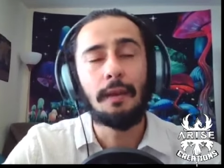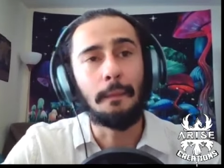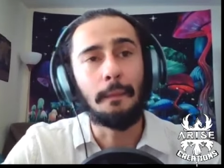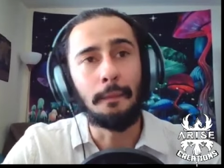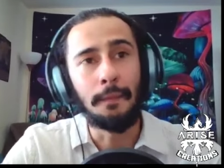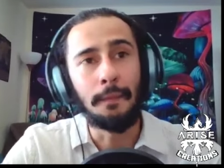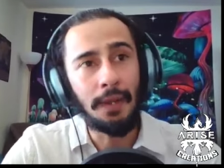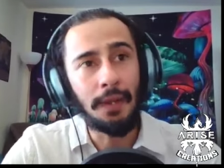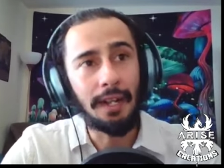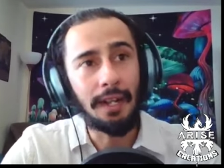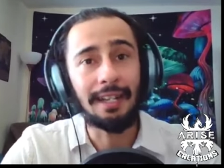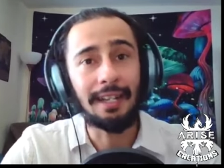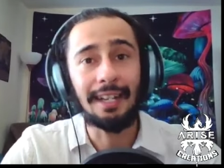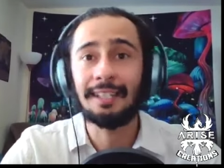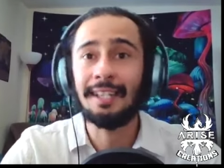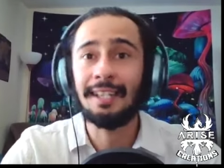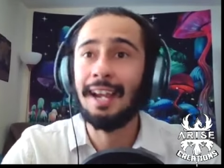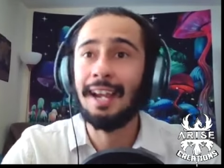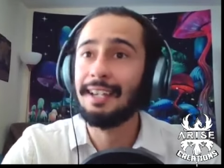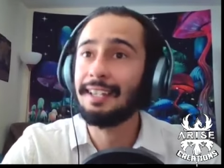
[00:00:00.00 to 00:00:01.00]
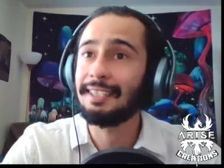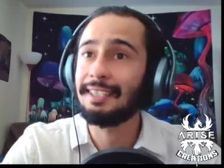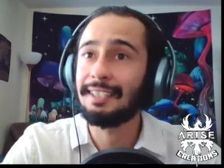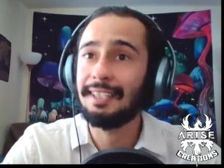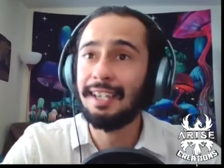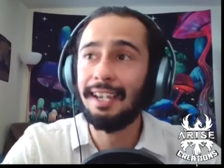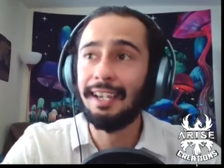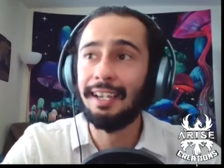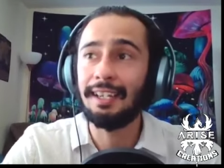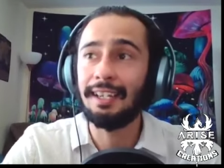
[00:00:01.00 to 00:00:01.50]
But that's not to
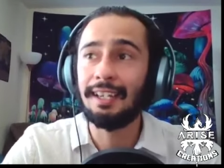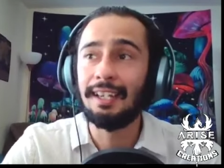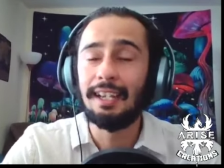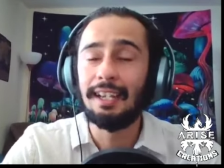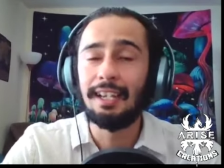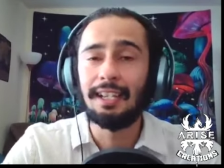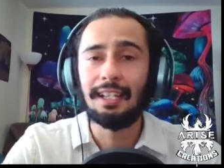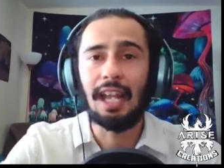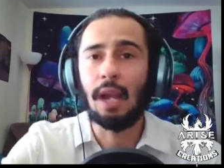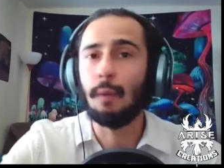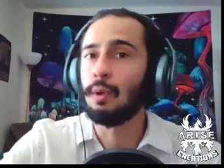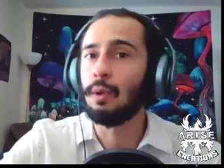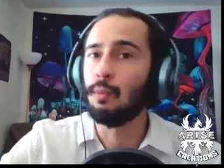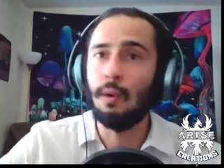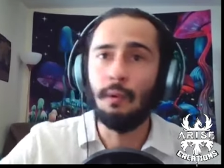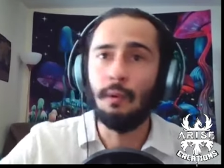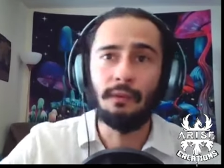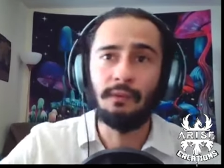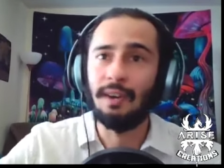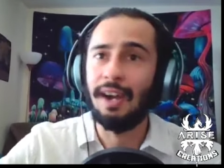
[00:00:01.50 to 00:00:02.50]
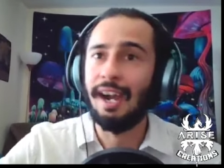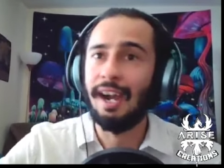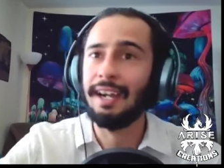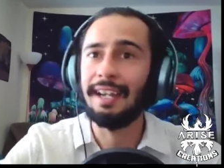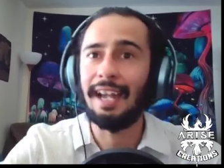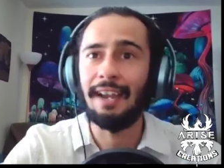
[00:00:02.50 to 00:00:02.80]
say that we won't find